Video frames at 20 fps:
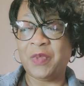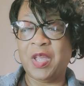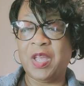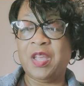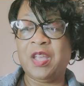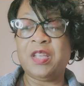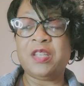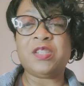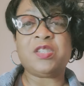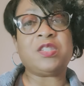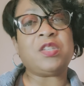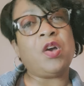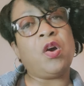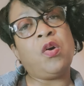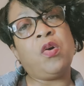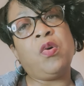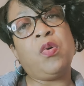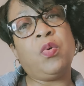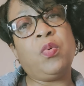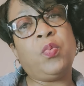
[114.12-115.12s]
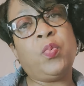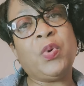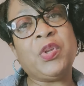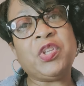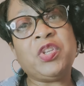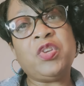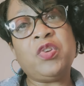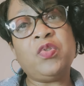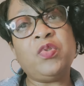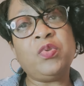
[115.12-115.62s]
So when
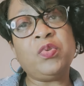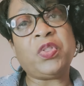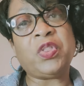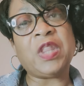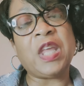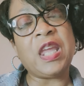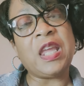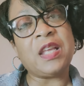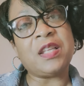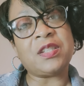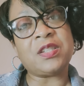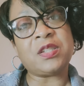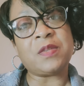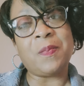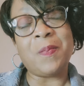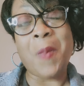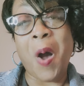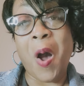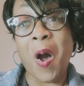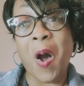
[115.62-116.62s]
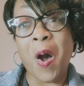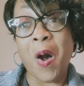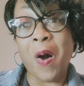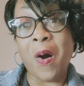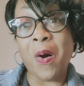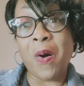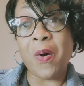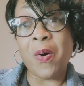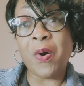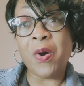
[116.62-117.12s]
you think
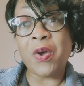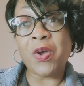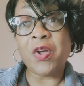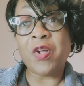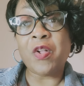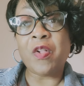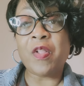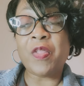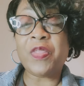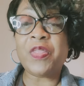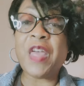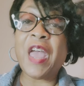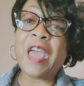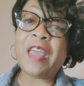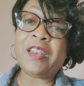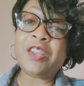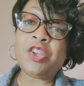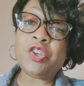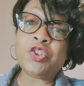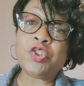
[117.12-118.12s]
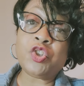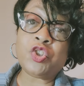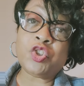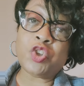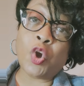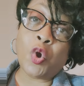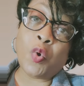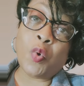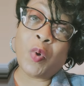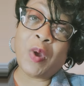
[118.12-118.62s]
small, that is
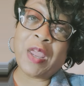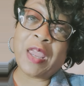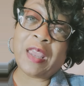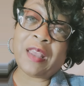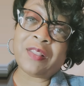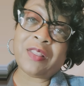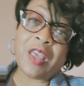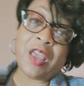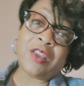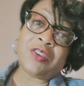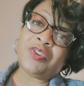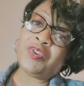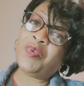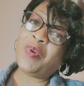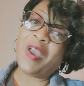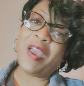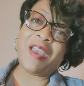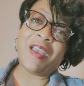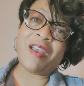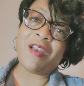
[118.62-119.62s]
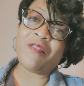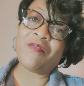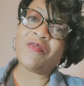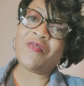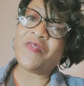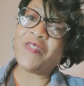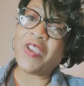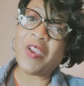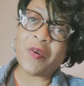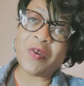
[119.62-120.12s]
showing that you have
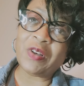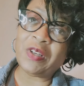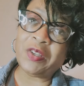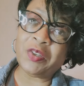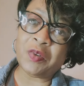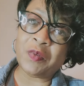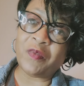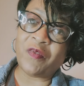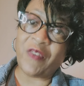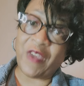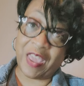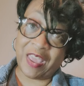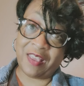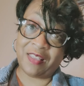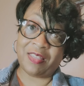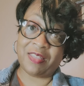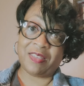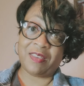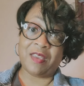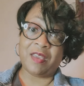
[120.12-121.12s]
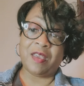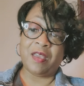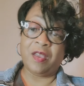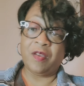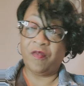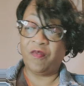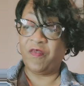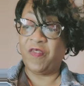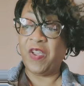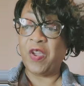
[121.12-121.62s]
very little faith,
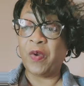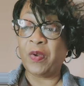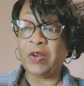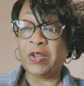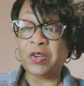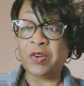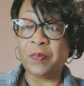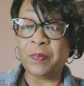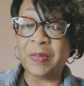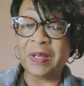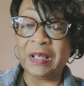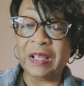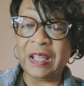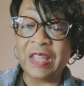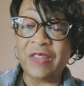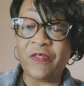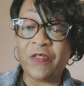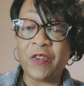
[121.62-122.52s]
very little belief in